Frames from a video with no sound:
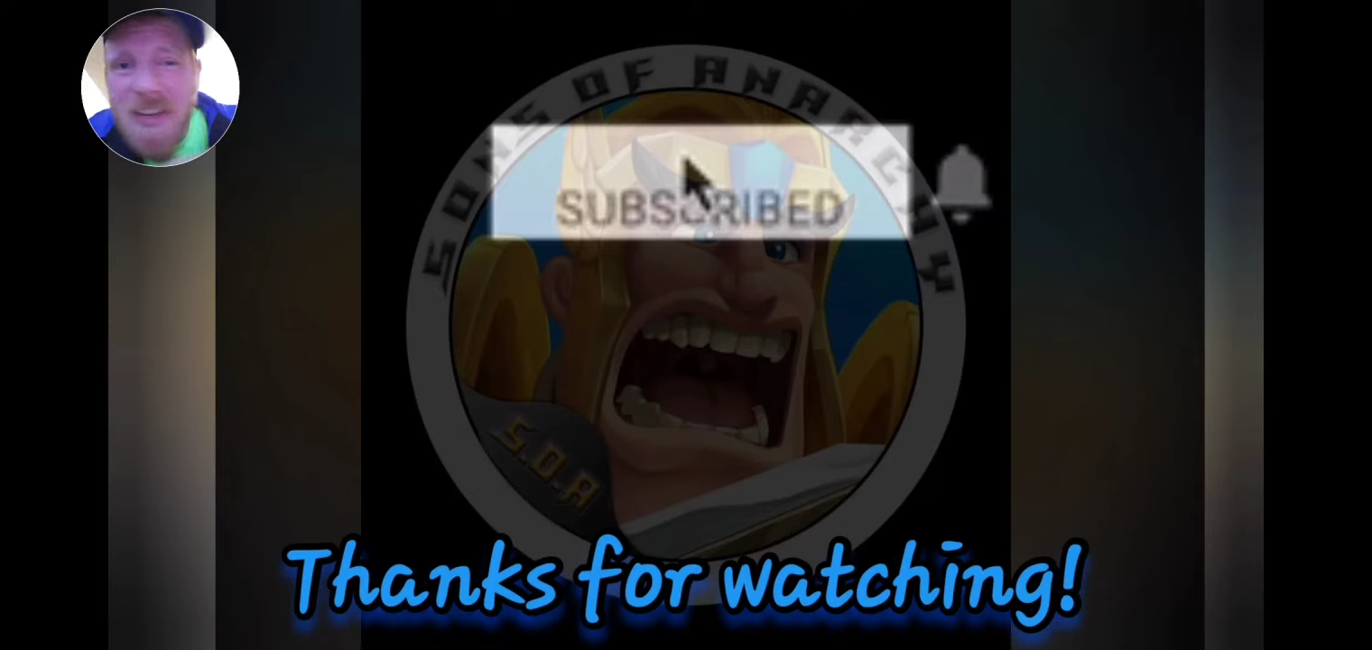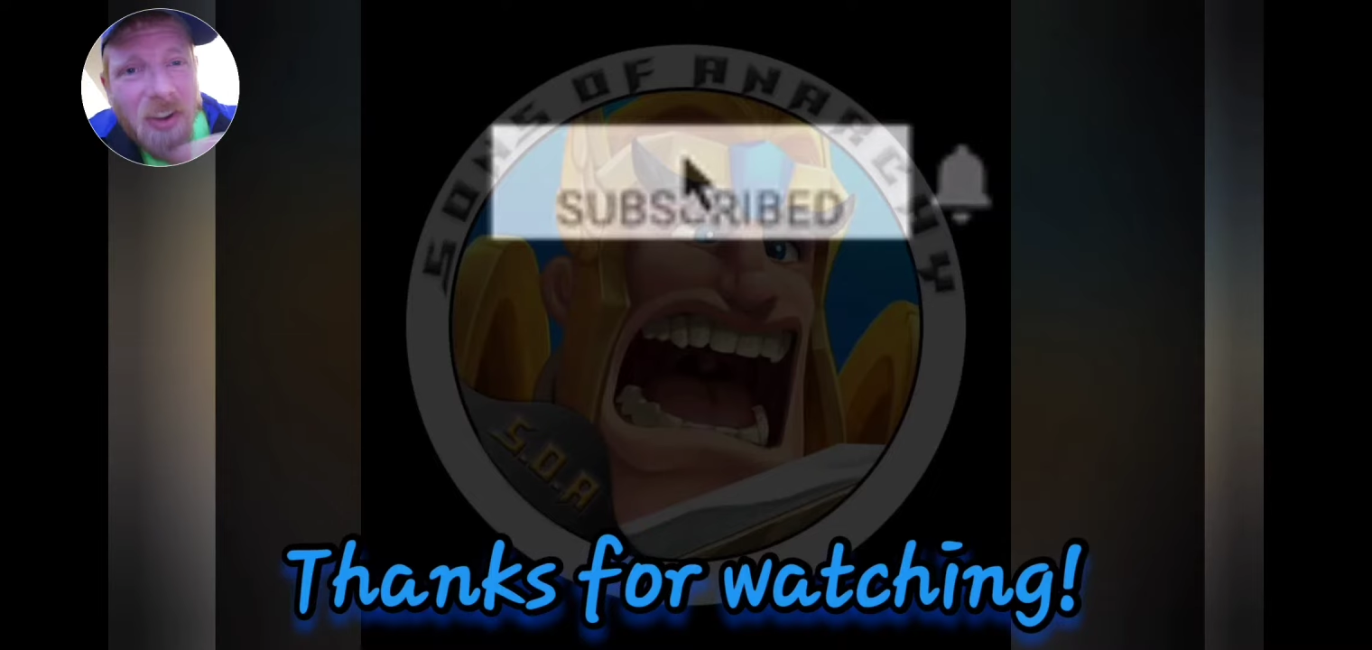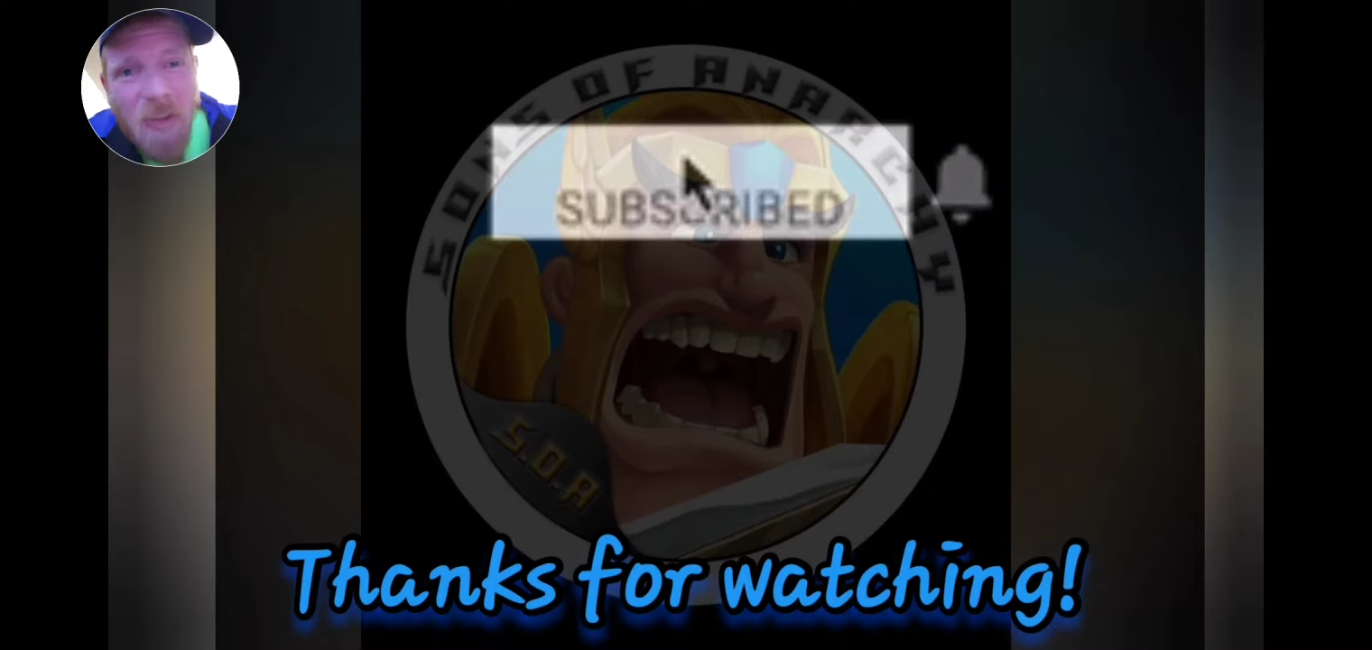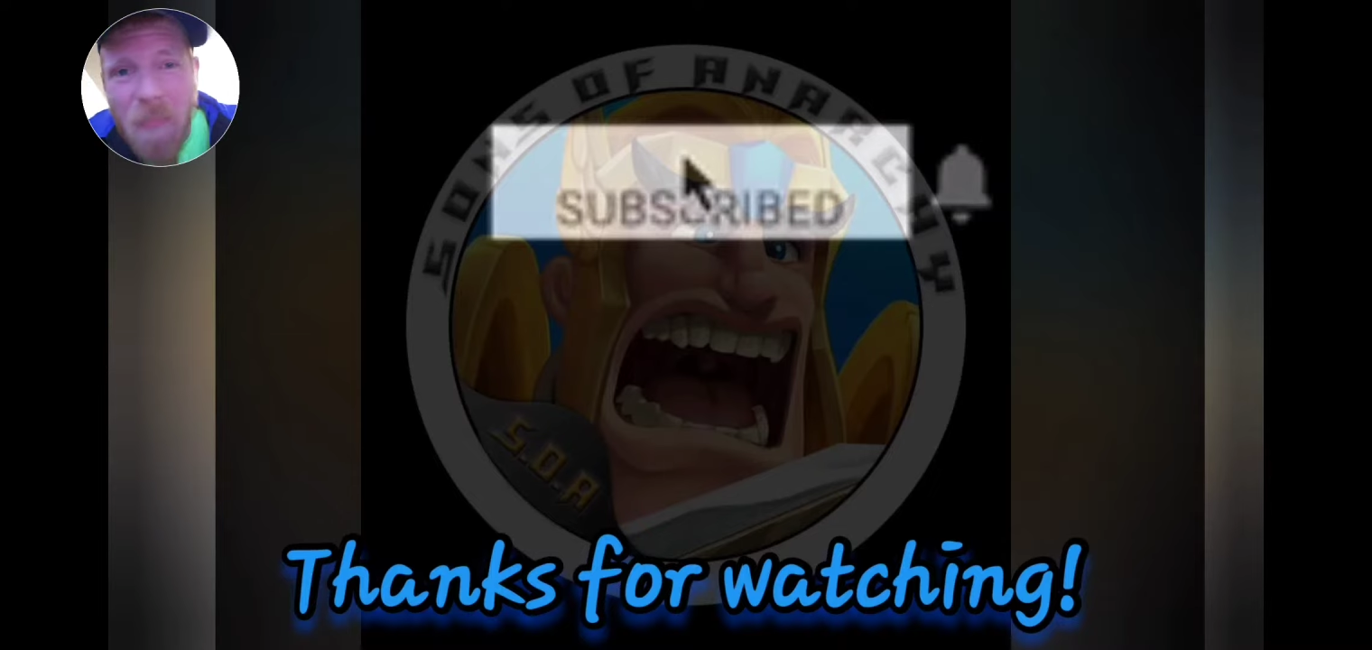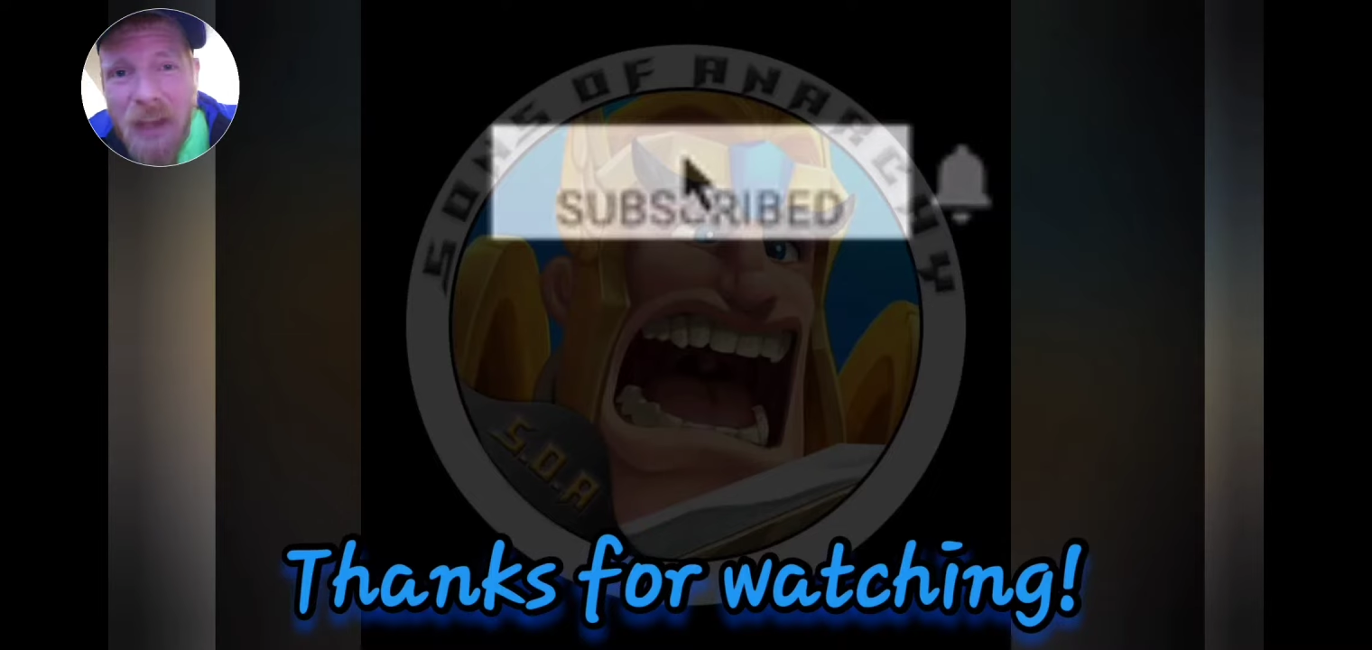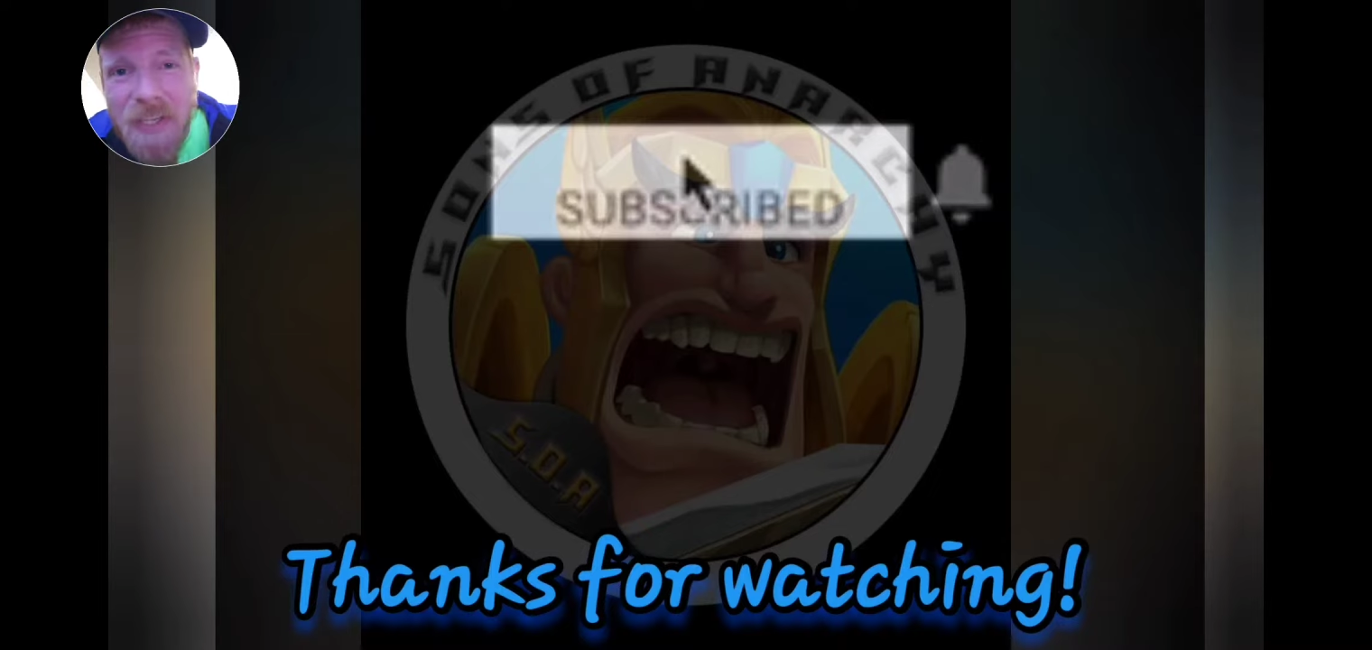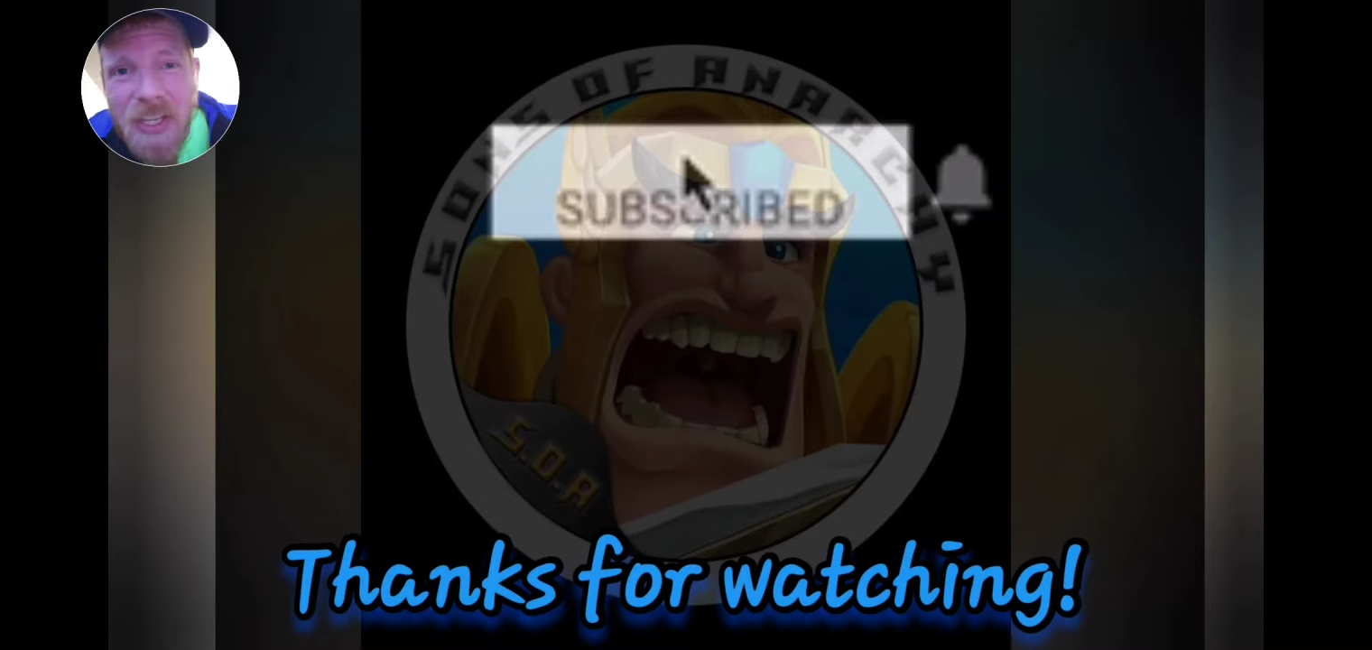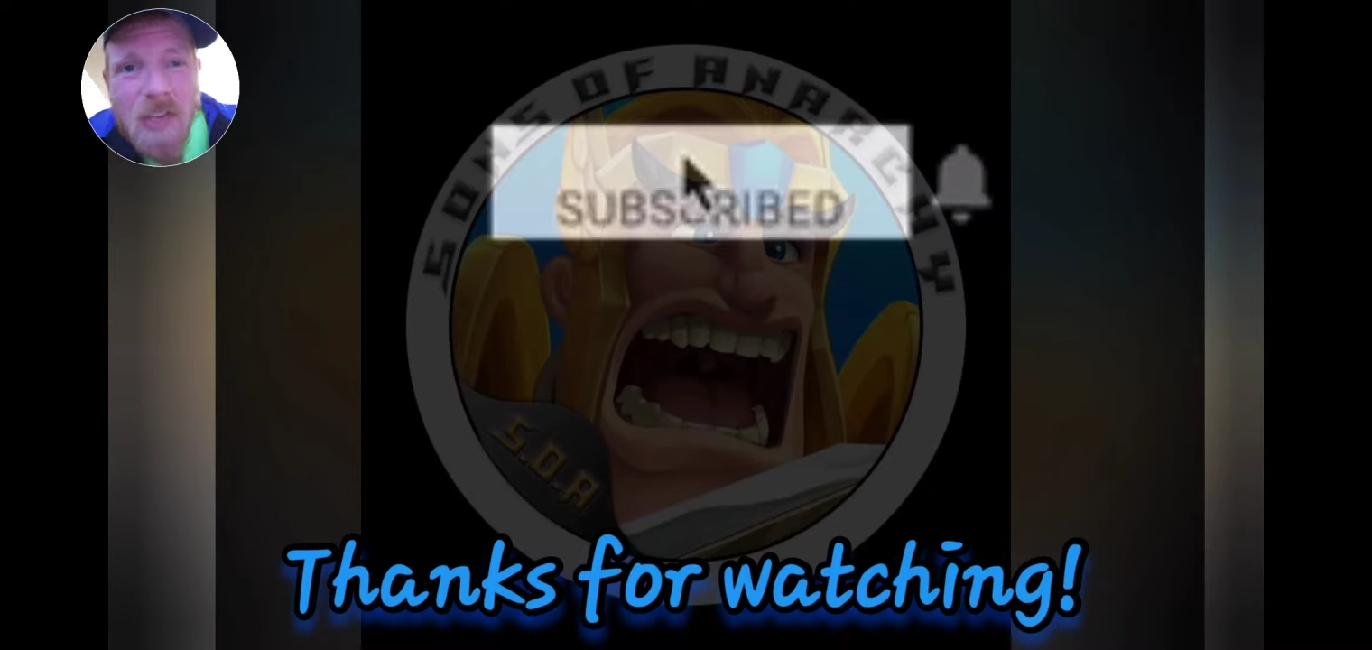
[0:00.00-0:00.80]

You're amazing